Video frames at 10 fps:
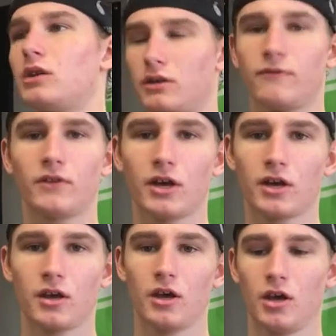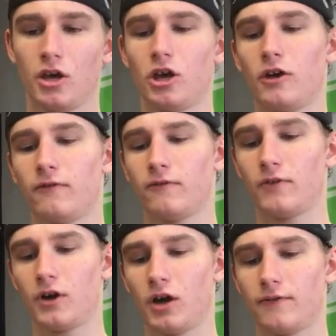and if like if
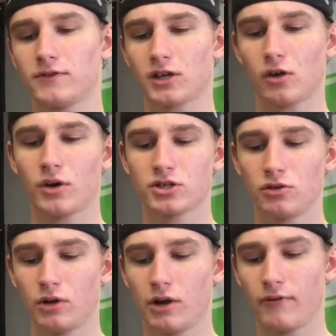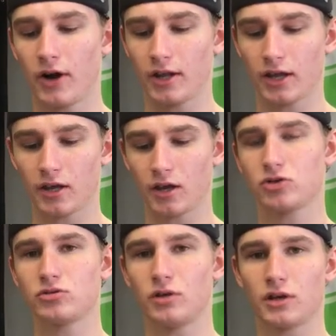uh, if it's like a question or whatever, I like
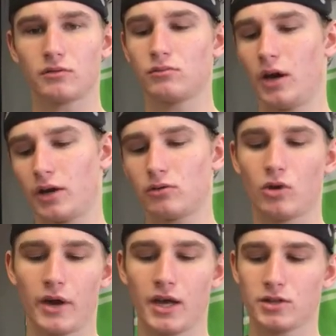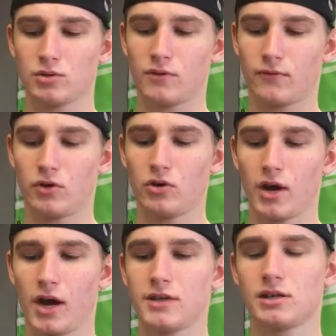I, like I go answer it for you
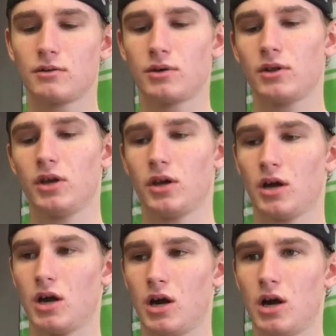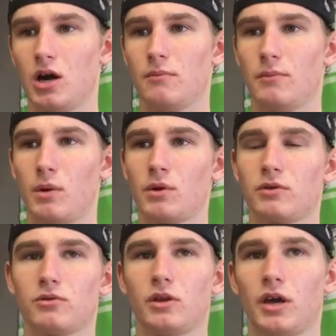guys and everything. Um, I went
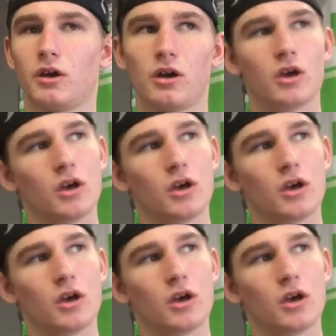through like